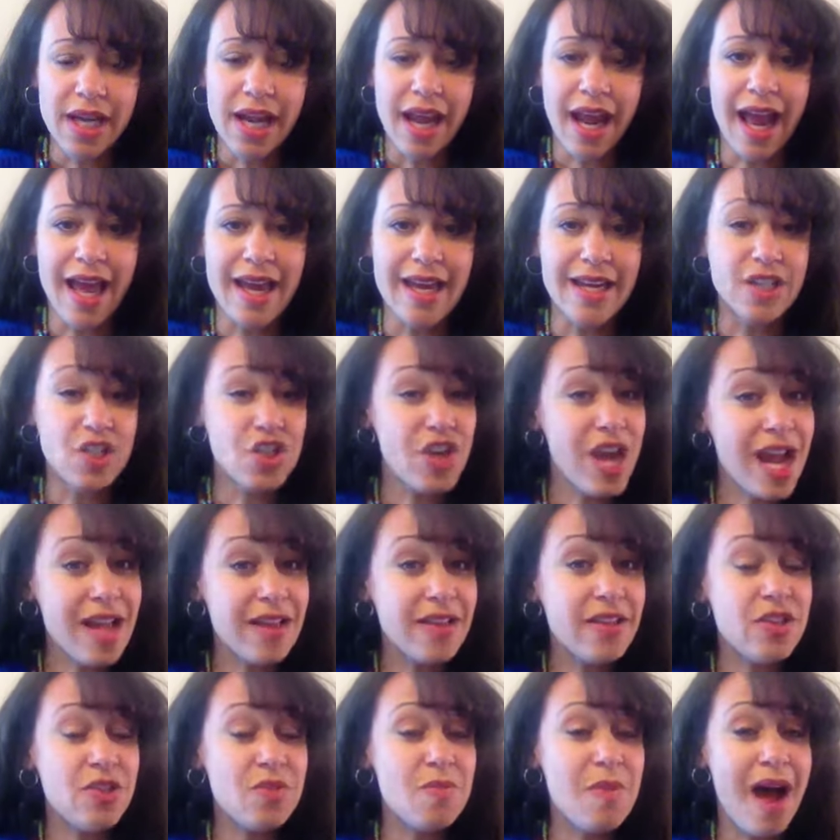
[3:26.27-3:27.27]
And it
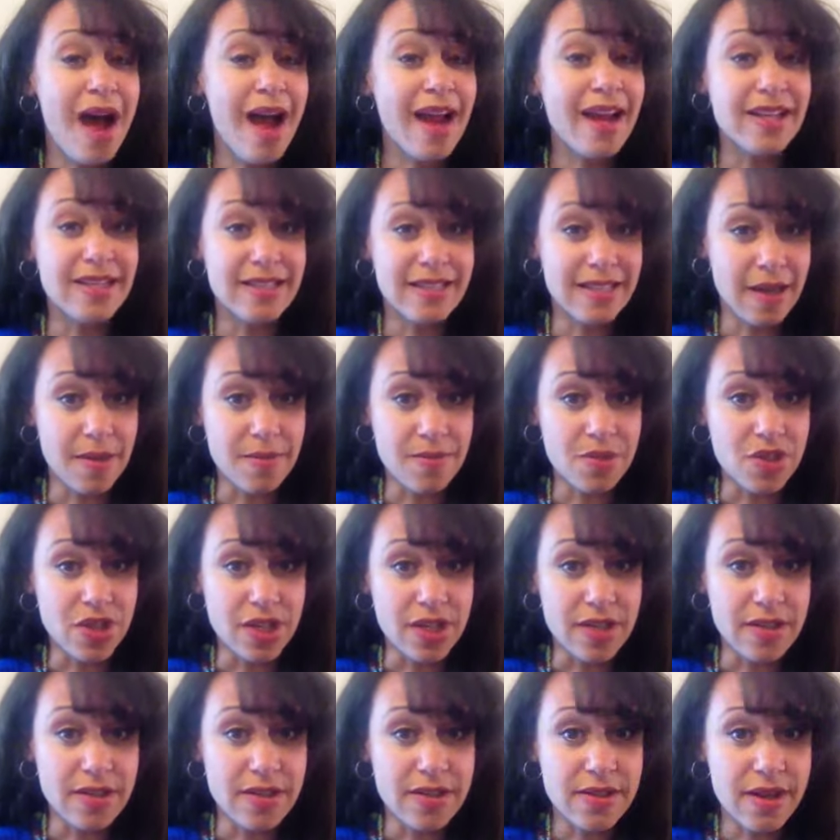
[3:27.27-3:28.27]
challenged my
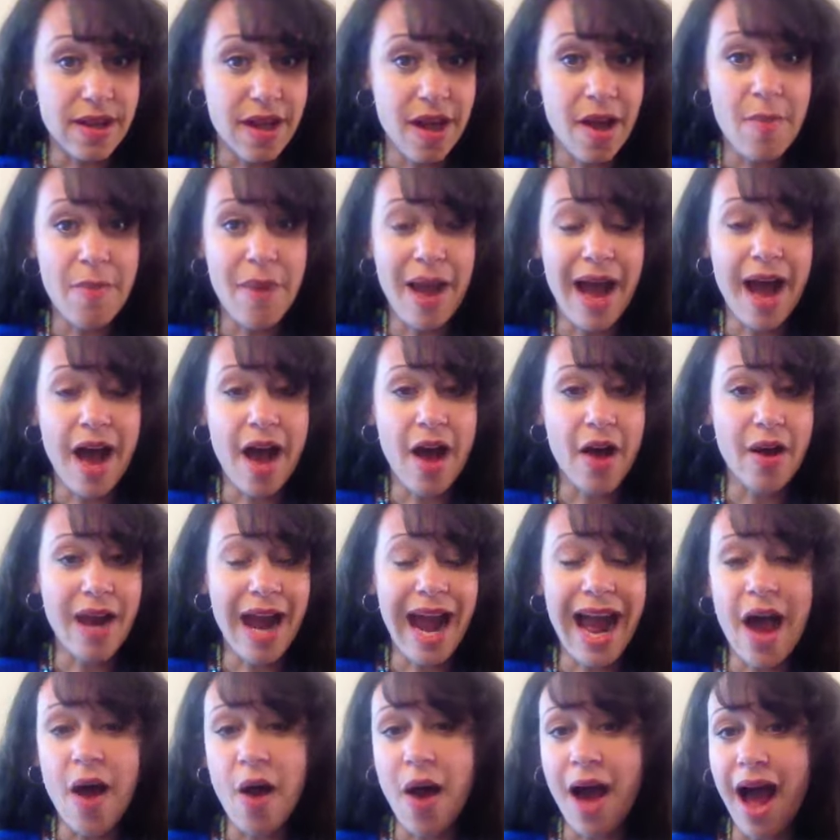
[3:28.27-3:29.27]
assumptions about
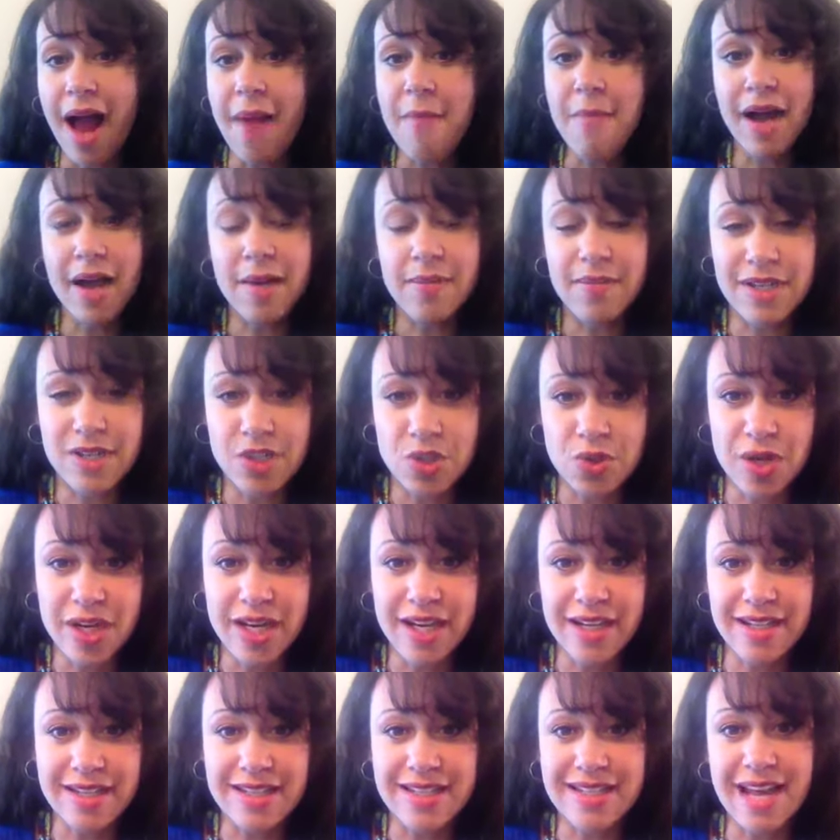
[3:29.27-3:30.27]
how I might be
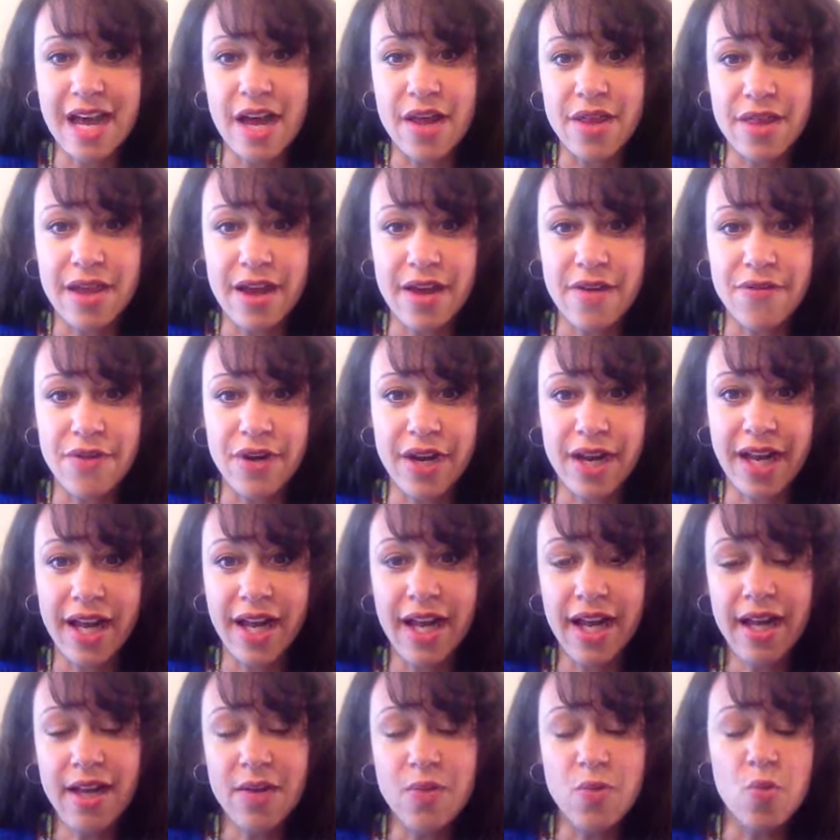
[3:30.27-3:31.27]
treated in South
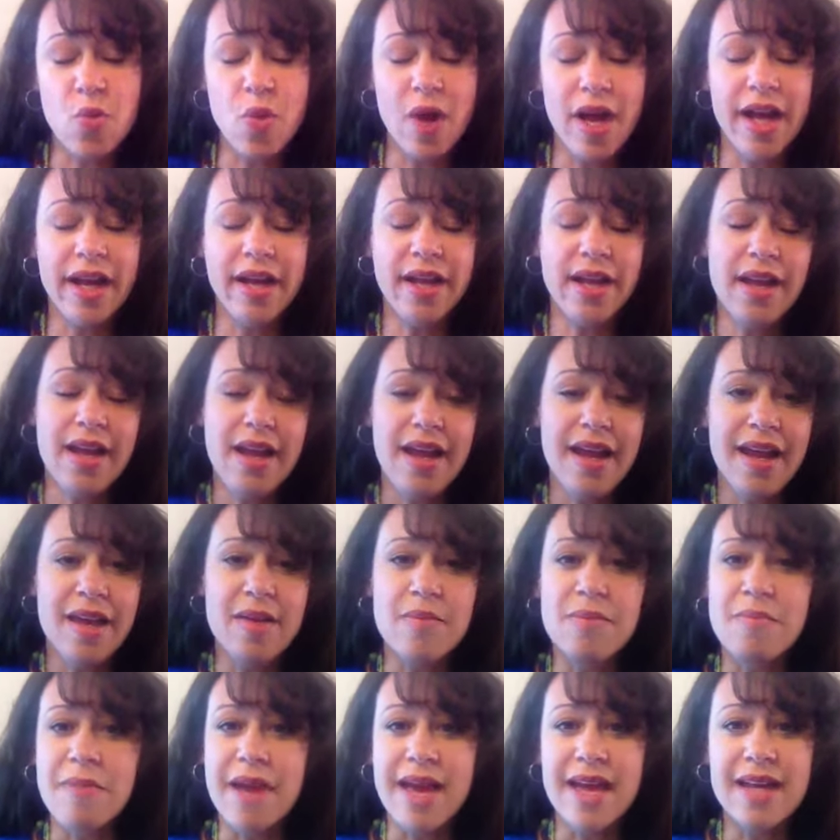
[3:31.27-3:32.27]
Africa and what
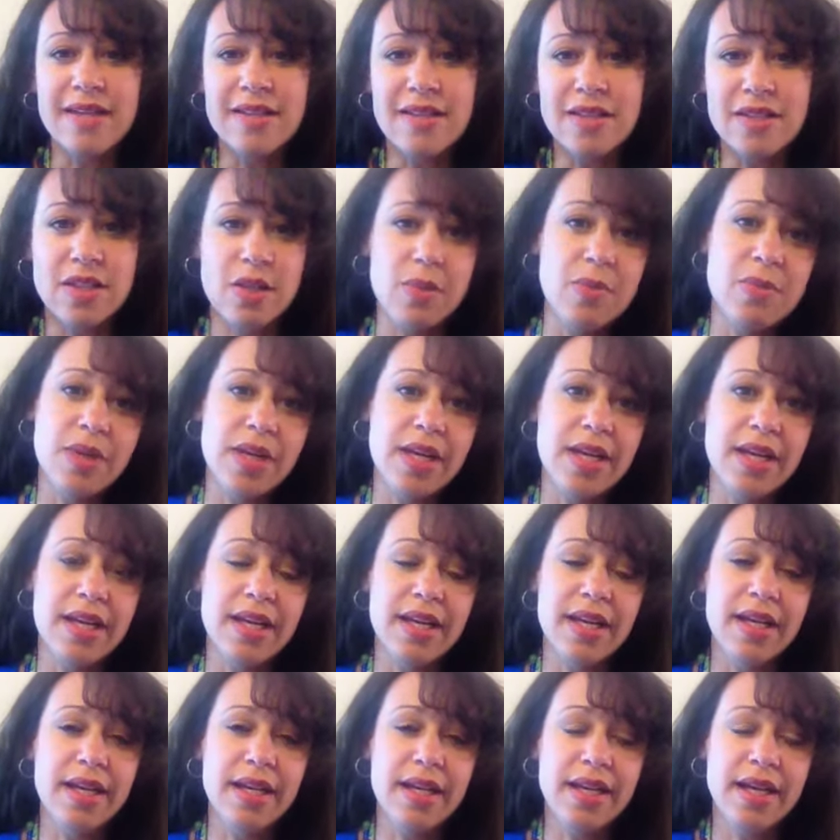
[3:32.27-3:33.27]
it meant to
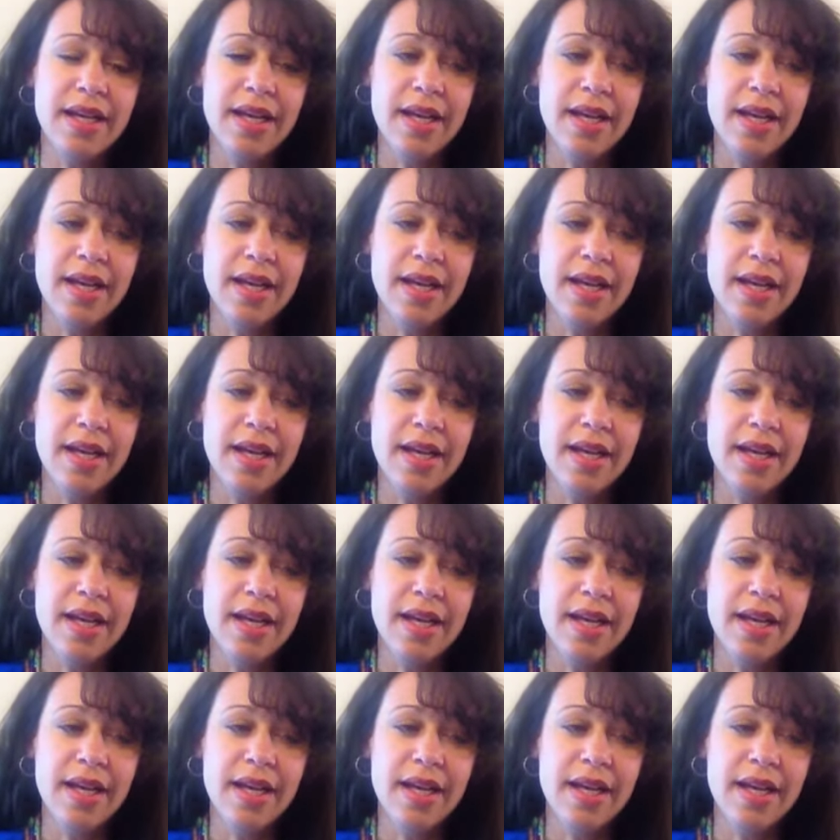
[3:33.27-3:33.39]
be